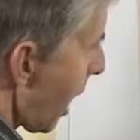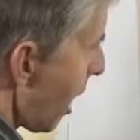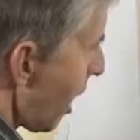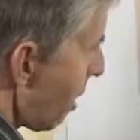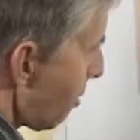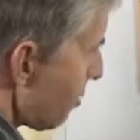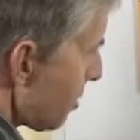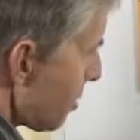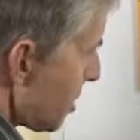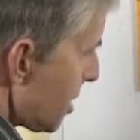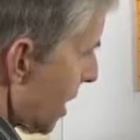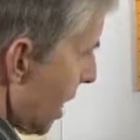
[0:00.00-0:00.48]
I
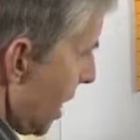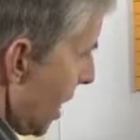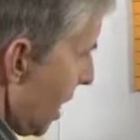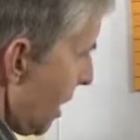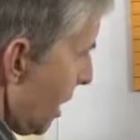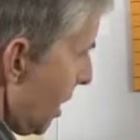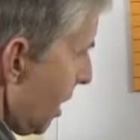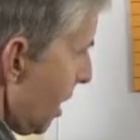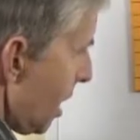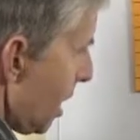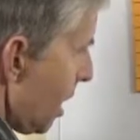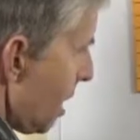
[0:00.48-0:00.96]
have
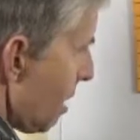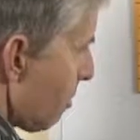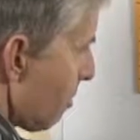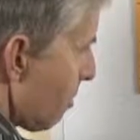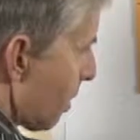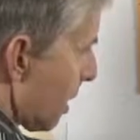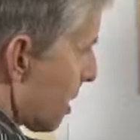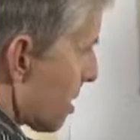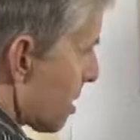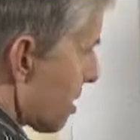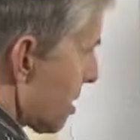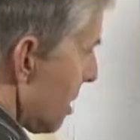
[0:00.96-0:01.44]
10 here
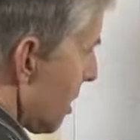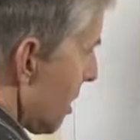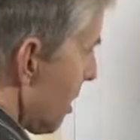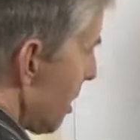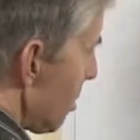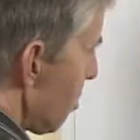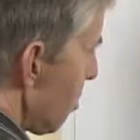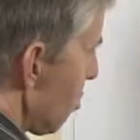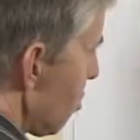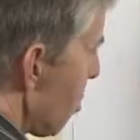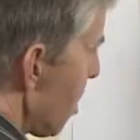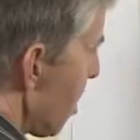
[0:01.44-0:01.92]
plus
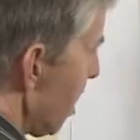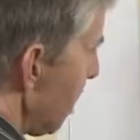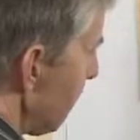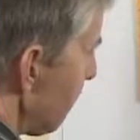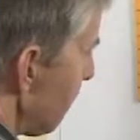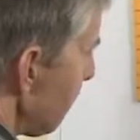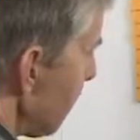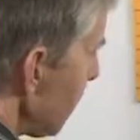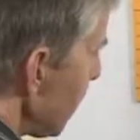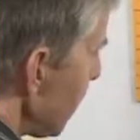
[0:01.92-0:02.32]
another 1.